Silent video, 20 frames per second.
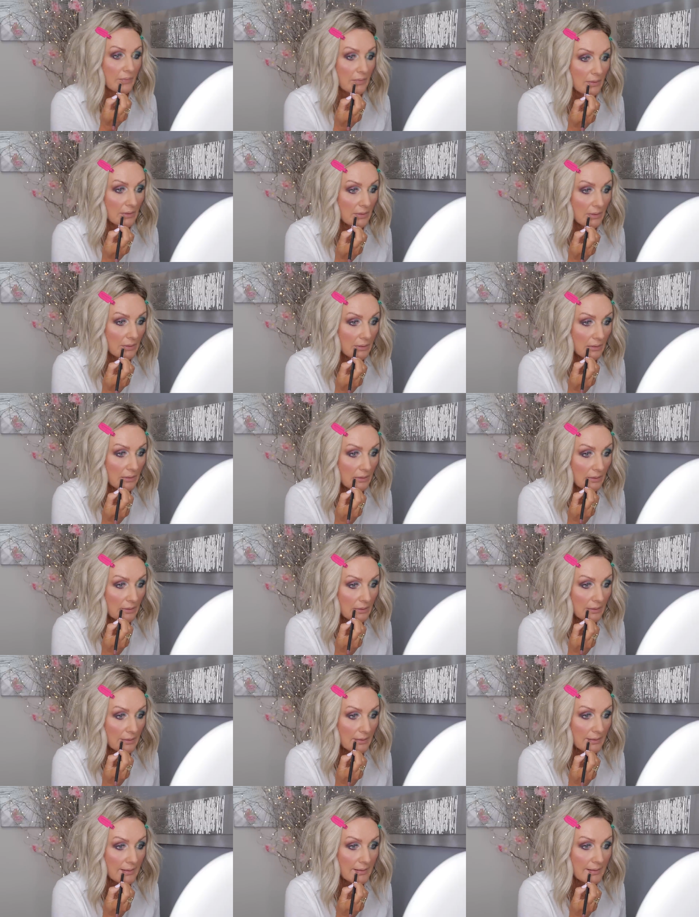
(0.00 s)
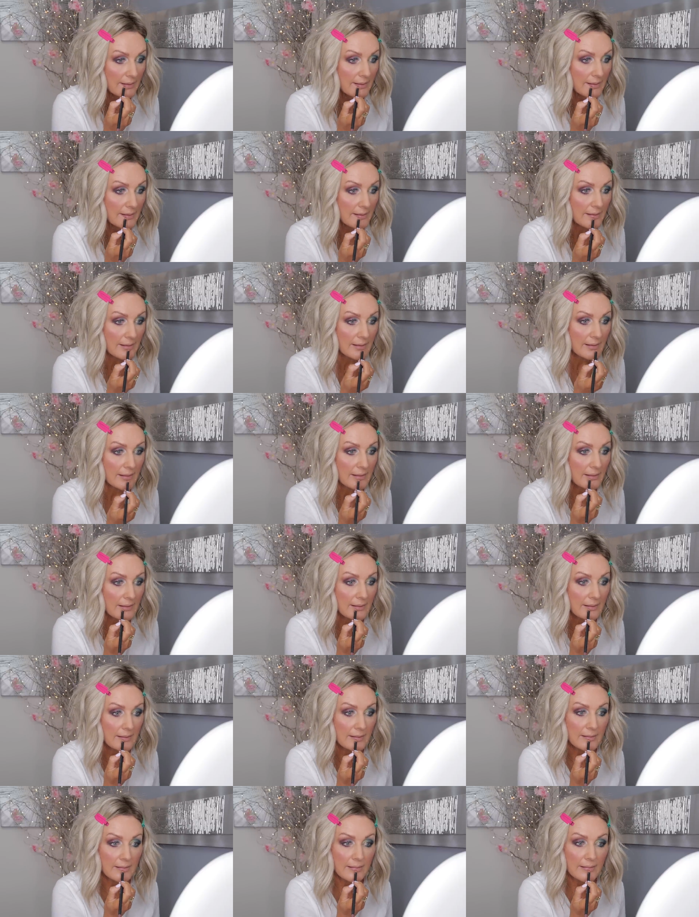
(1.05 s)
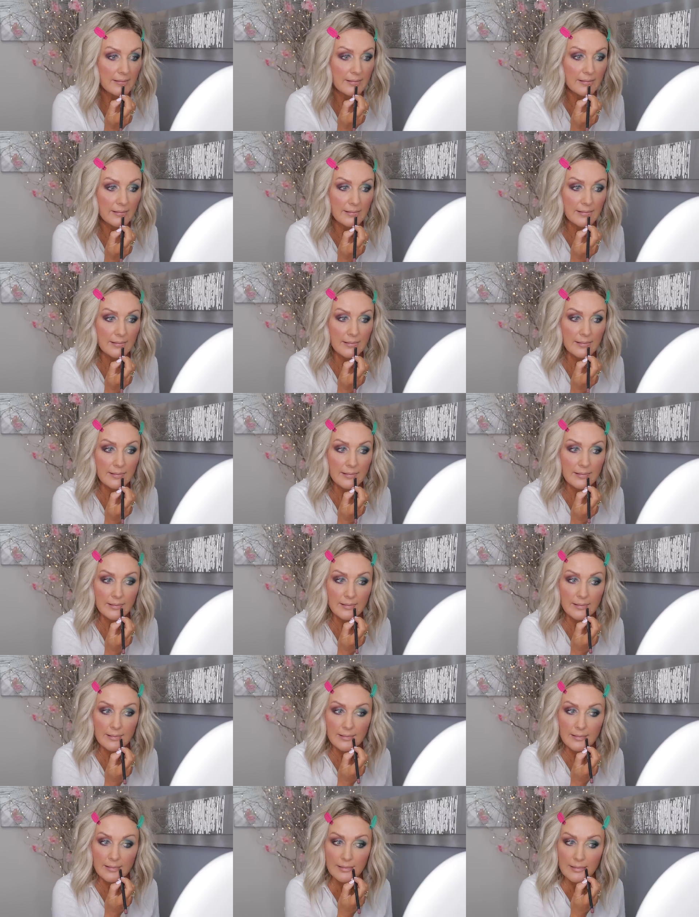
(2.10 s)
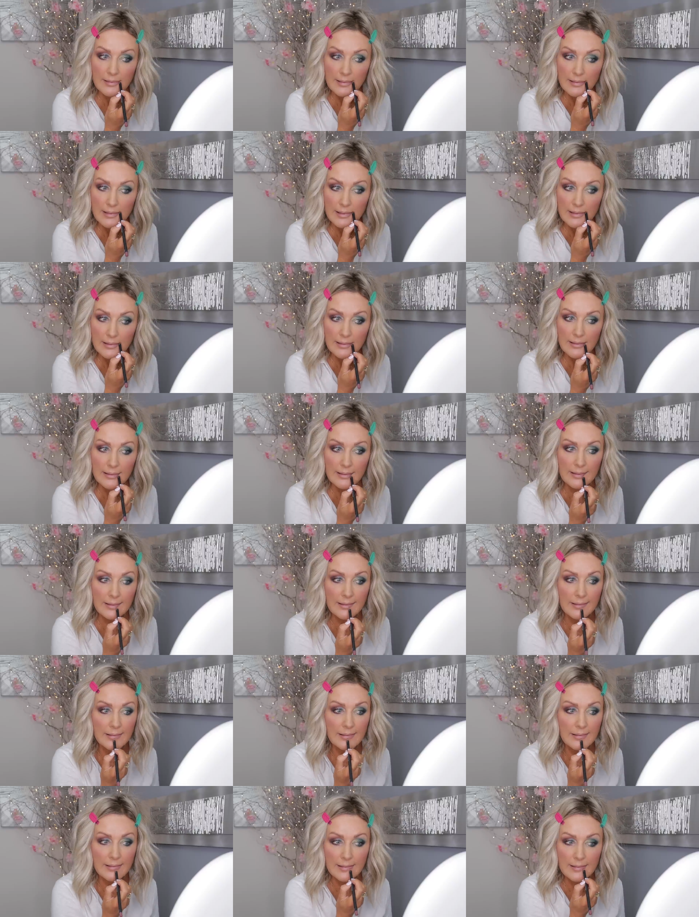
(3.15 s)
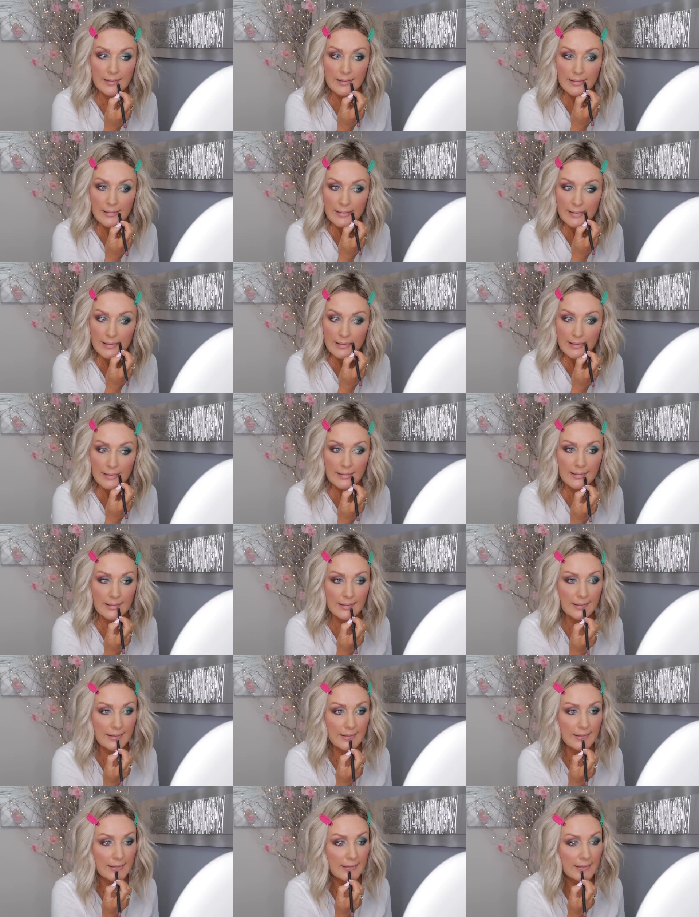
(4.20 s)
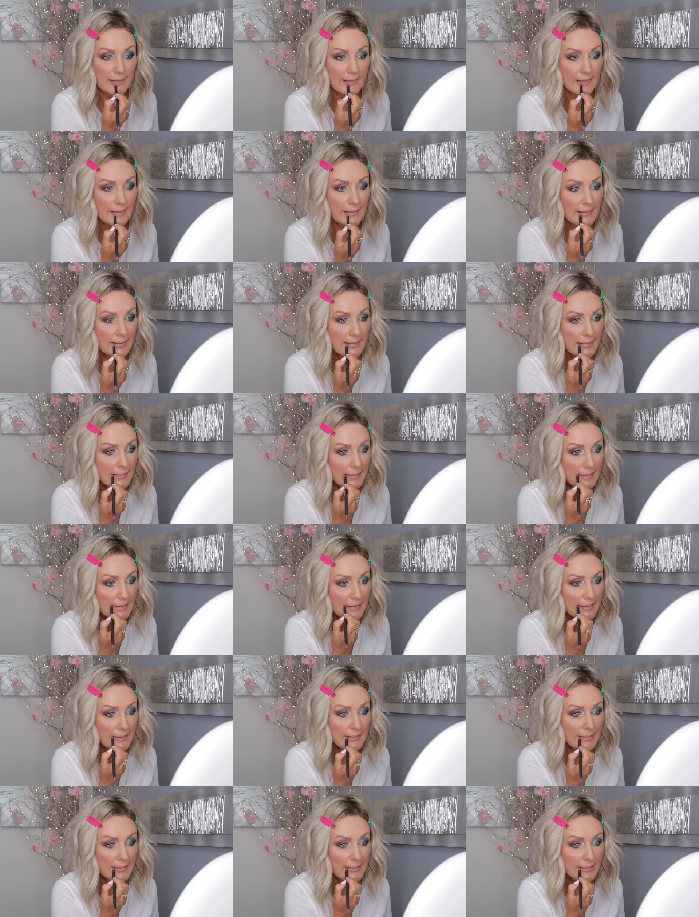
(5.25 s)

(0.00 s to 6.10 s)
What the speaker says: No one is speaking in this clip.